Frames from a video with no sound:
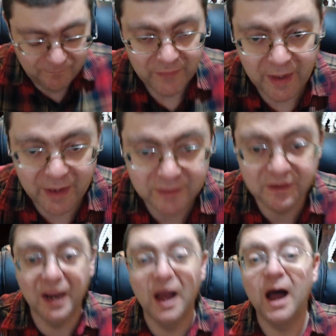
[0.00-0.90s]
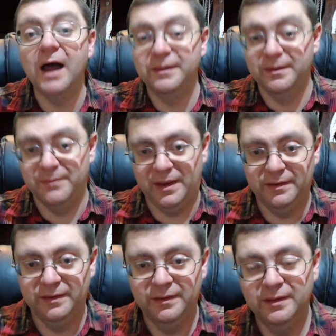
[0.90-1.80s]
It's a condiment
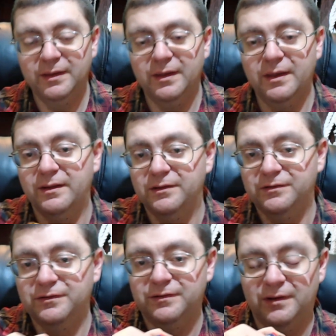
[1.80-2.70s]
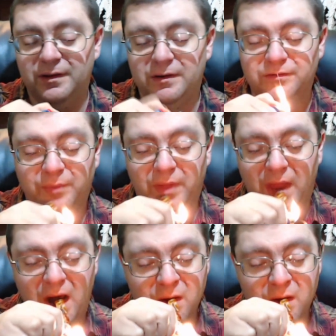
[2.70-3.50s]
in this blend.